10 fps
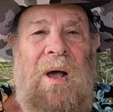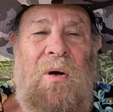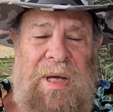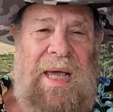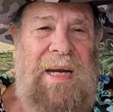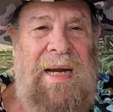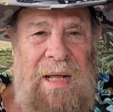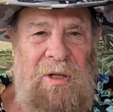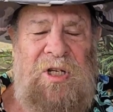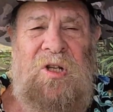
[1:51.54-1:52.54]
Okay,
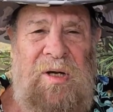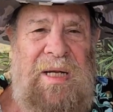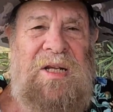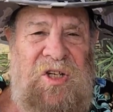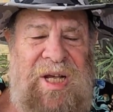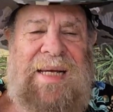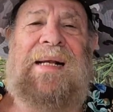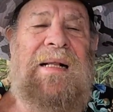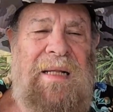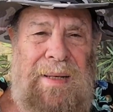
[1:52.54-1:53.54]
now let's look at the
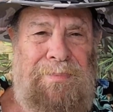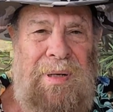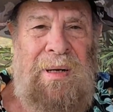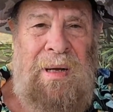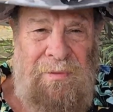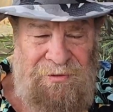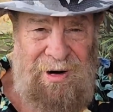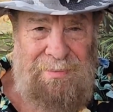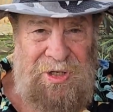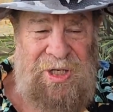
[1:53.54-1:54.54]
second clip
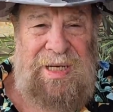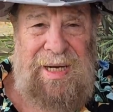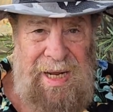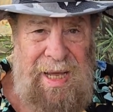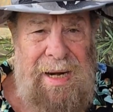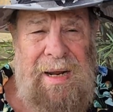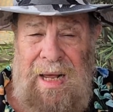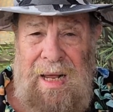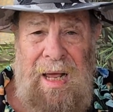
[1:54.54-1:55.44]
from CNN